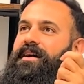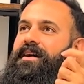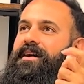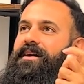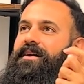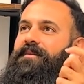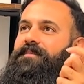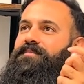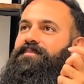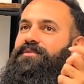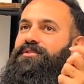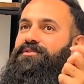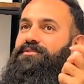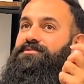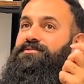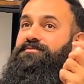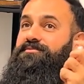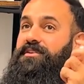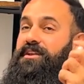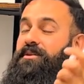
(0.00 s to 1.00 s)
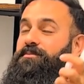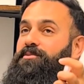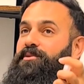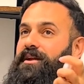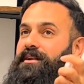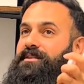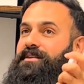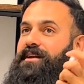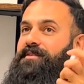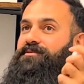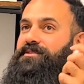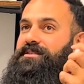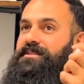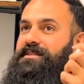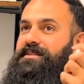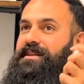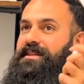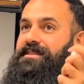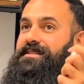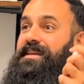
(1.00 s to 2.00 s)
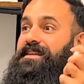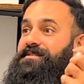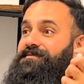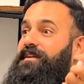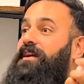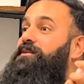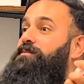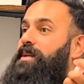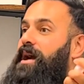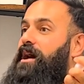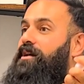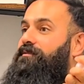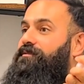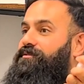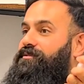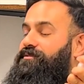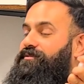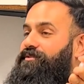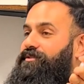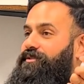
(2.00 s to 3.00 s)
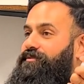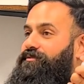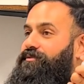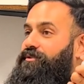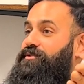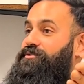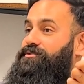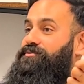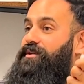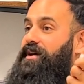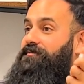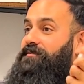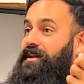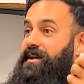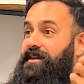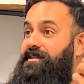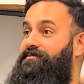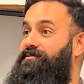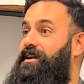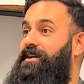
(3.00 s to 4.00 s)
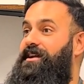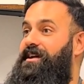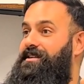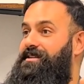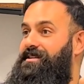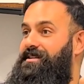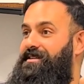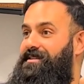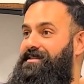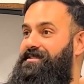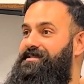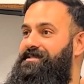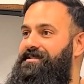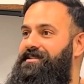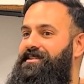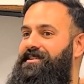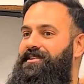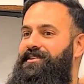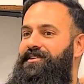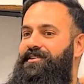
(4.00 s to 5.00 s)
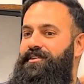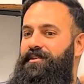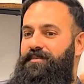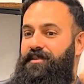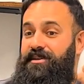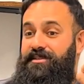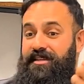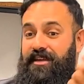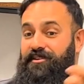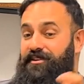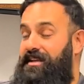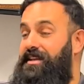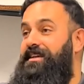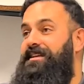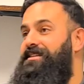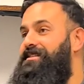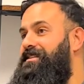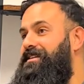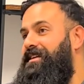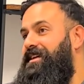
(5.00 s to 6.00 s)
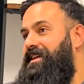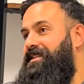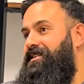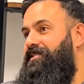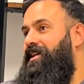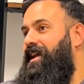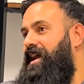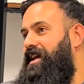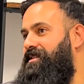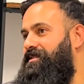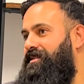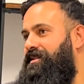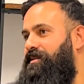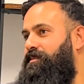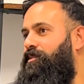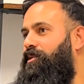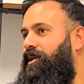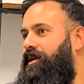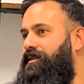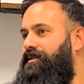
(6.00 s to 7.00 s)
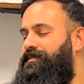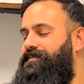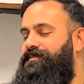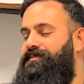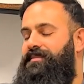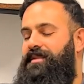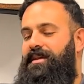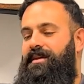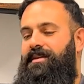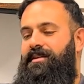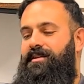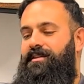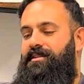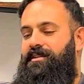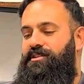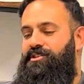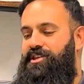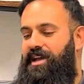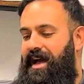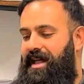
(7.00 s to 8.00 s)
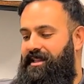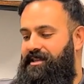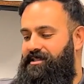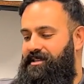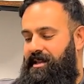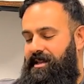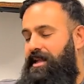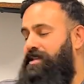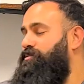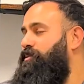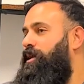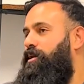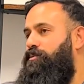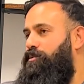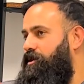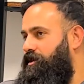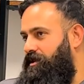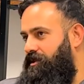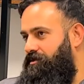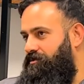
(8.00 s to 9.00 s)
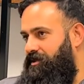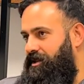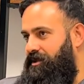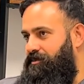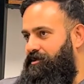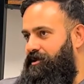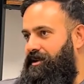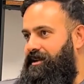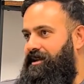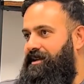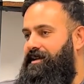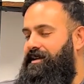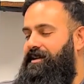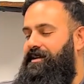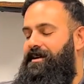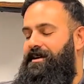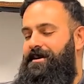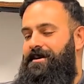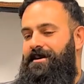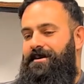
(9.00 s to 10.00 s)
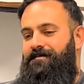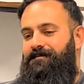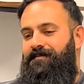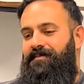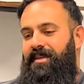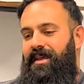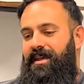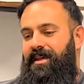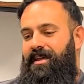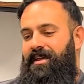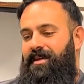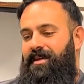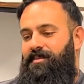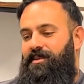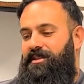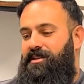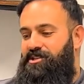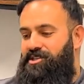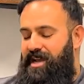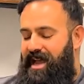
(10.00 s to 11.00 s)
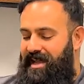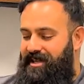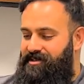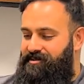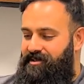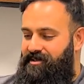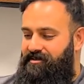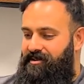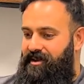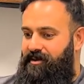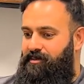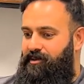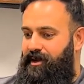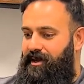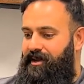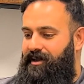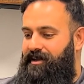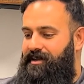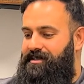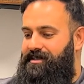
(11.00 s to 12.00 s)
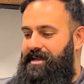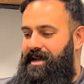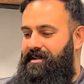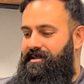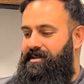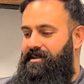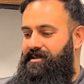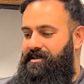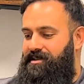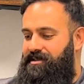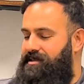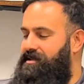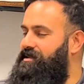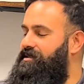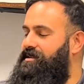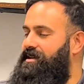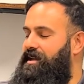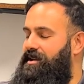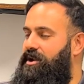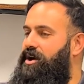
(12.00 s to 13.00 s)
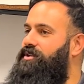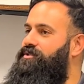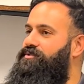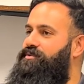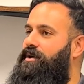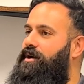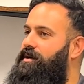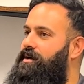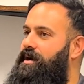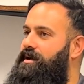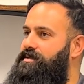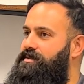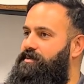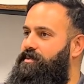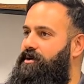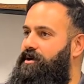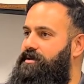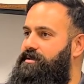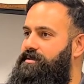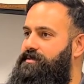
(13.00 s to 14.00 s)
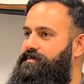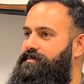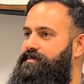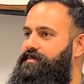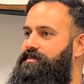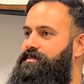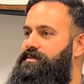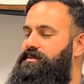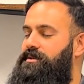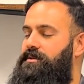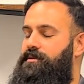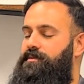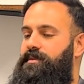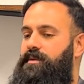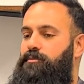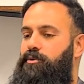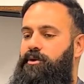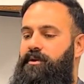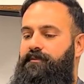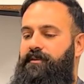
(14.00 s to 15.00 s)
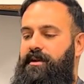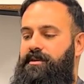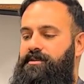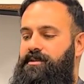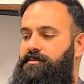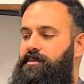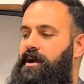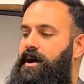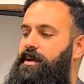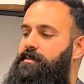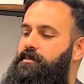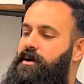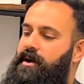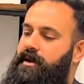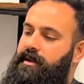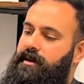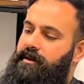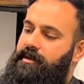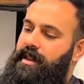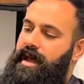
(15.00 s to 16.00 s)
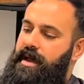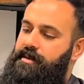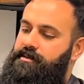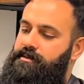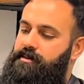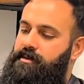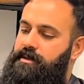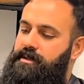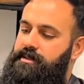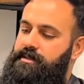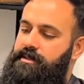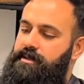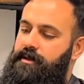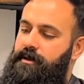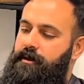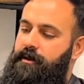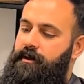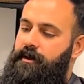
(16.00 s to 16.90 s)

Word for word: Um, so 3D printing was in a sense very powerful for folks who have like great ideas because they could easily get their hands on a part. The challenge, and that's why I worked in 3D printing. Mm-hmm. Um, but the challenge with 3D printing is that it doesn't cannot do all kinds of parts. Mm-hmm. So the motivation behind Machina Labs was,